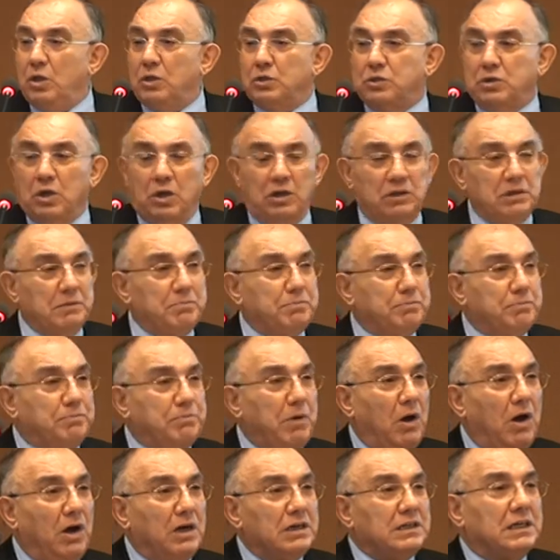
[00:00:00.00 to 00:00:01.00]
So the
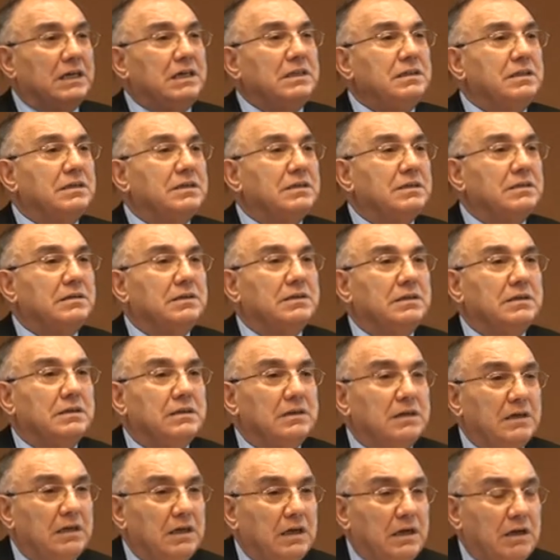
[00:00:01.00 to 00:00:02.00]
burden
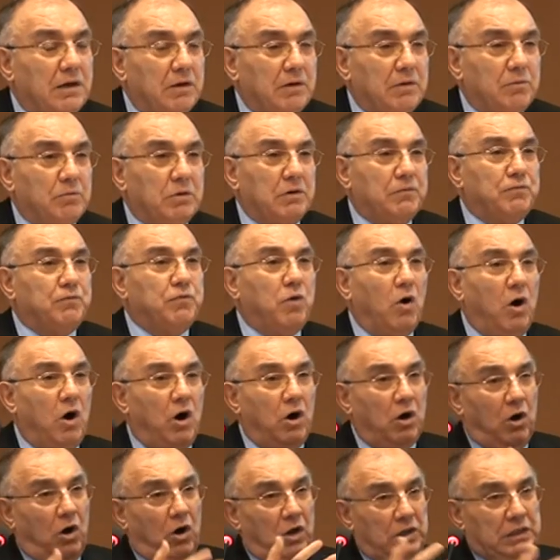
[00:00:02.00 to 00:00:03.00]
will
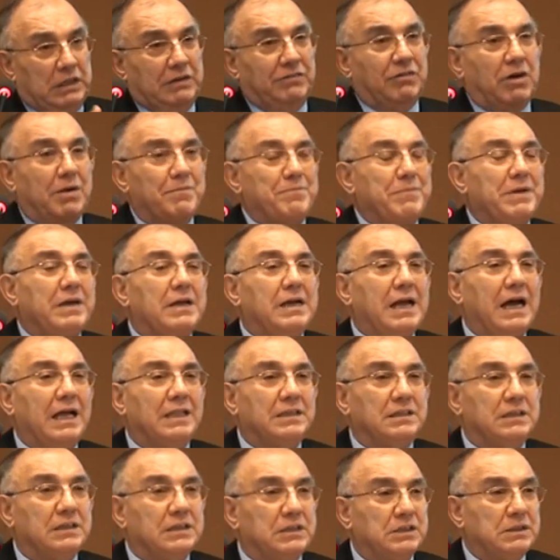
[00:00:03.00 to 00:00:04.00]
fall on the European
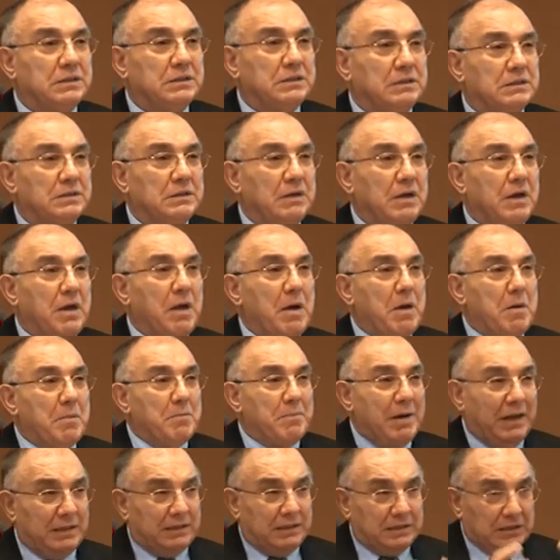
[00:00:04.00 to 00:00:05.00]
countries.
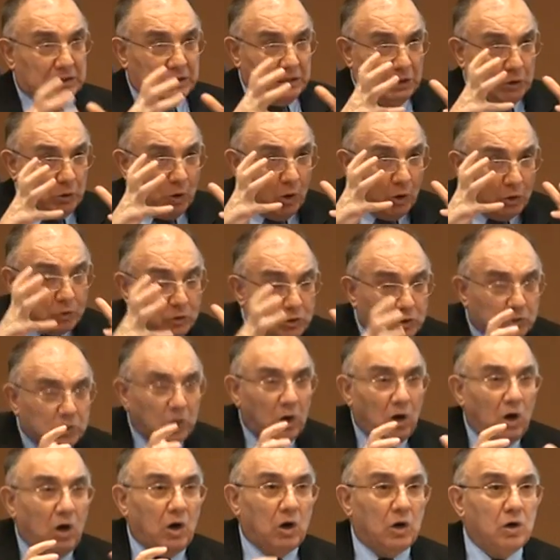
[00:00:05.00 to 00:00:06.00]
But
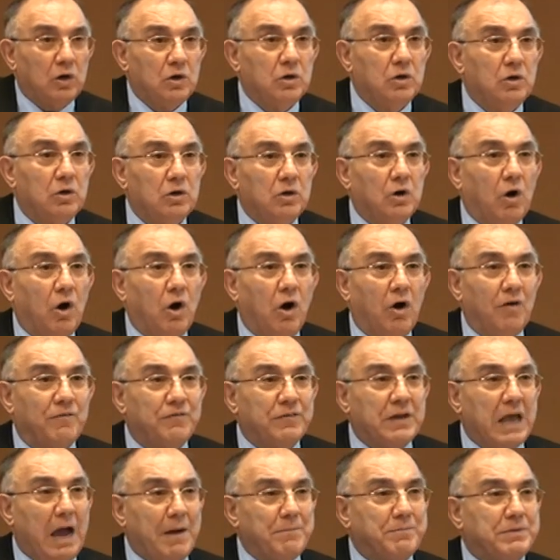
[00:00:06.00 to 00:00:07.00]
control of
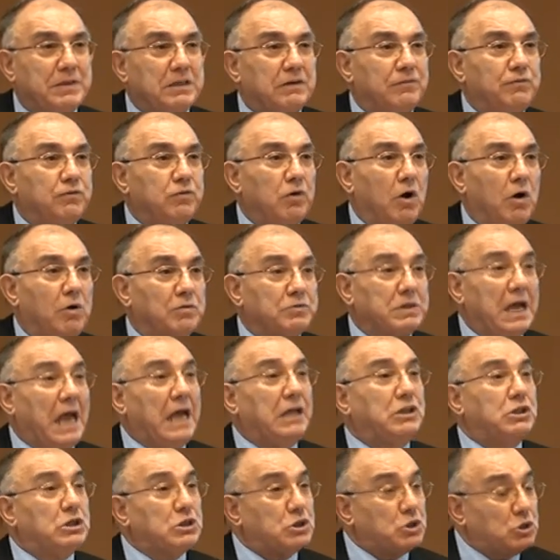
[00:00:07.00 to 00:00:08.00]
capital flows
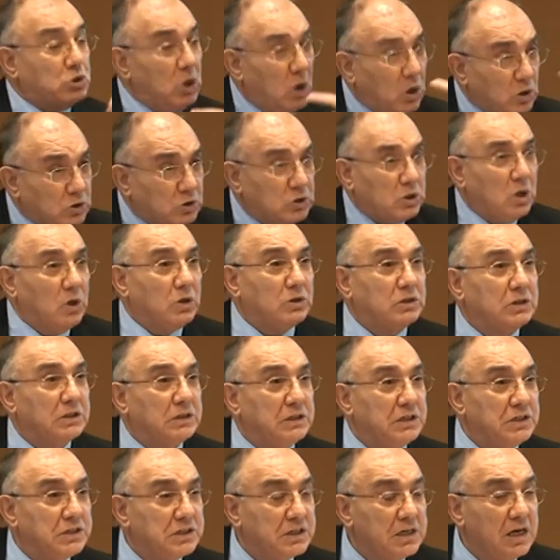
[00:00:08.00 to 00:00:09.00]
at the source
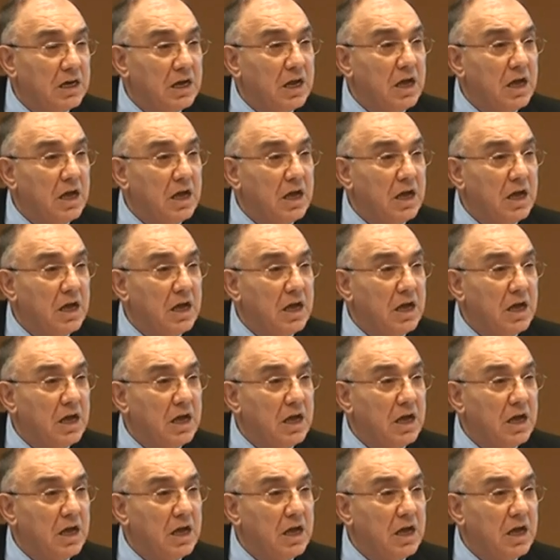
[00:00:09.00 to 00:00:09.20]
countries